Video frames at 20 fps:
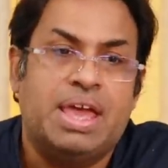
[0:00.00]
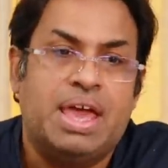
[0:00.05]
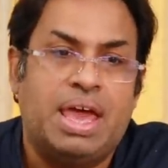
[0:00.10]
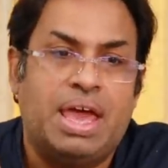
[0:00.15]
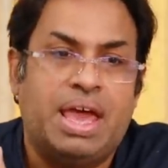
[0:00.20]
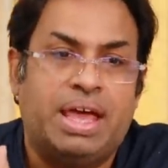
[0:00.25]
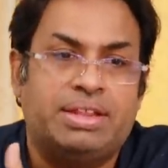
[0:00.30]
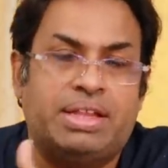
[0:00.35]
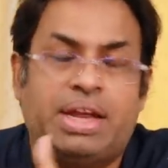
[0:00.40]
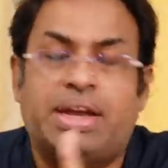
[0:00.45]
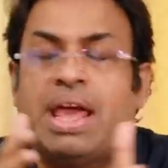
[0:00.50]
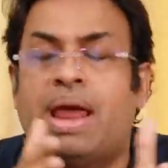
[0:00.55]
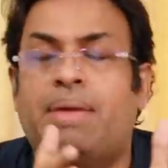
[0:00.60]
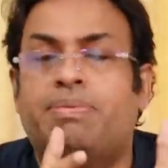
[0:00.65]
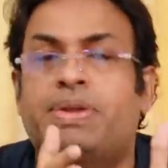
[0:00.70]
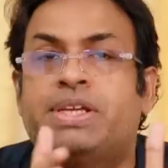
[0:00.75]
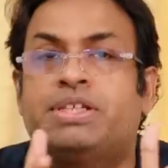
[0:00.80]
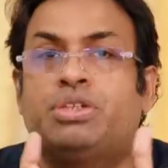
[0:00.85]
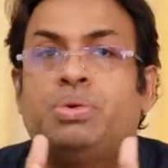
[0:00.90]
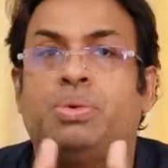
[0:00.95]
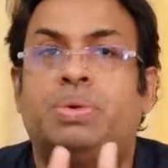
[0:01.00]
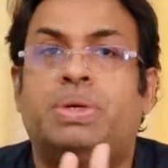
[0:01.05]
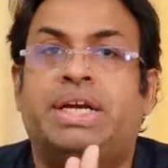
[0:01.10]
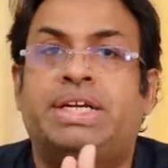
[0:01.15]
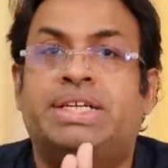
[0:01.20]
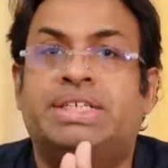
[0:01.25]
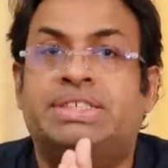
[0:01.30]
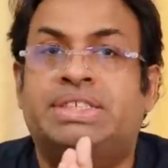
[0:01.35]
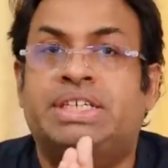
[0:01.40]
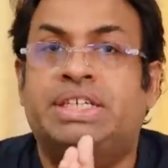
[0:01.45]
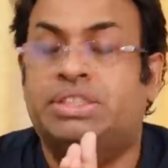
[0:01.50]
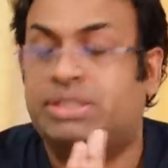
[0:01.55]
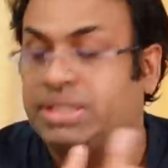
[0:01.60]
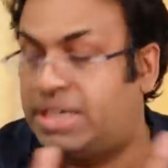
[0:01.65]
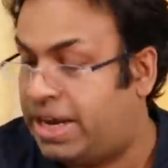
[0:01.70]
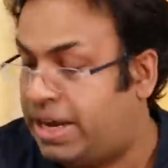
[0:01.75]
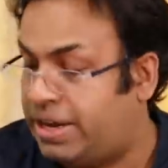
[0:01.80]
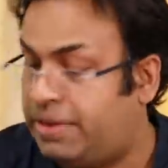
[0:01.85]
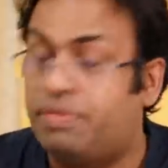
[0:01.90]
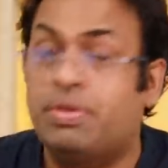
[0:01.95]
And that APTX low latency is
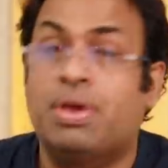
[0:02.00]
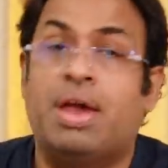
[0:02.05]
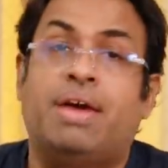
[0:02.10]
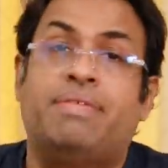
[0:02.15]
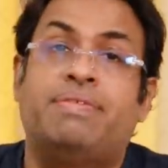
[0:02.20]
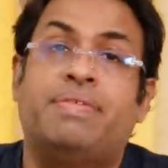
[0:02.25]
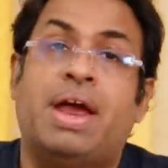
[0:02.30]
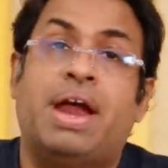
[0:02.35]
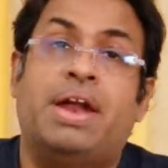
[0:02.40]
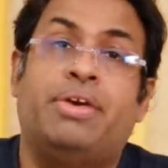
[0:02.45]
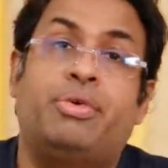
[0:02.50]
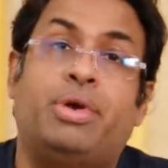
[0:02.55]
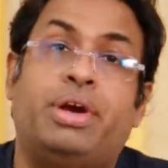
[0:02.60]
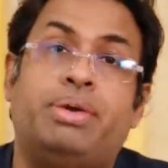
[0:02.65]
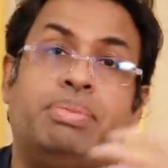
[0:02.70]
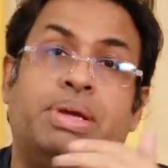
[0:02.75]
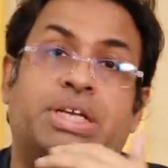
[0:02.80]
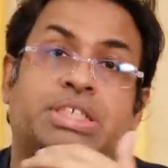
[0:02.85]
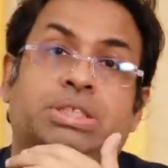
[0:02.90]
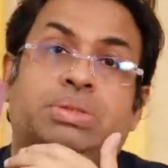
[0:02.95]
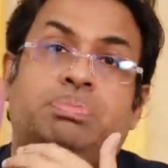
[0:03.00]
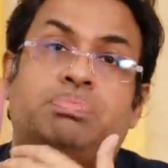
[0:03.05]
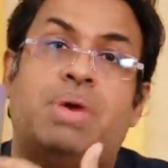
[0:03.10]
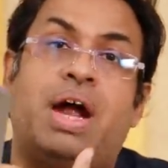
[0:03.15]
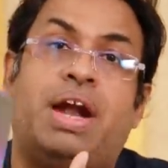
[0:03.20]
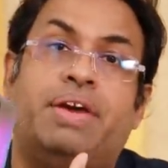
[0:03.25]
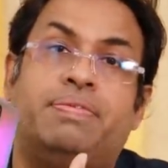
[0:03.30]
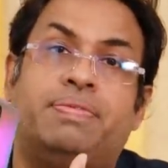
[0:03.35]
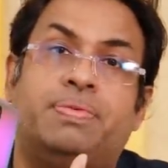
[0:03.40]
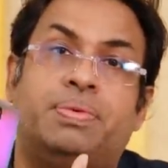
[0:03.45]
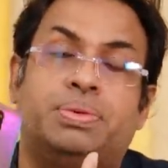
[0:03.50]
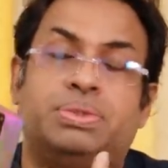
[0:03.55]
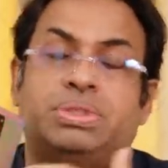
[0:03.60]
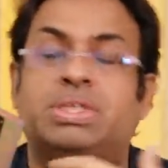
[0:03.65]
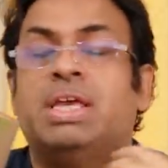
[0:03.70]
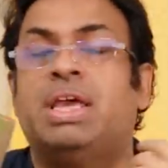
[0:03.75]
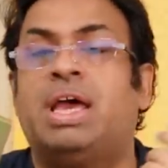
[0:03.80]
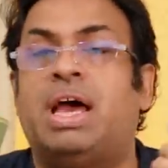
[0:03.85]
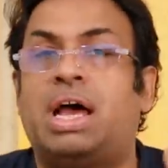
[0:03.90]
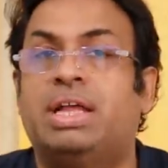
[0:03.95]
great if you have Android-based smartphones.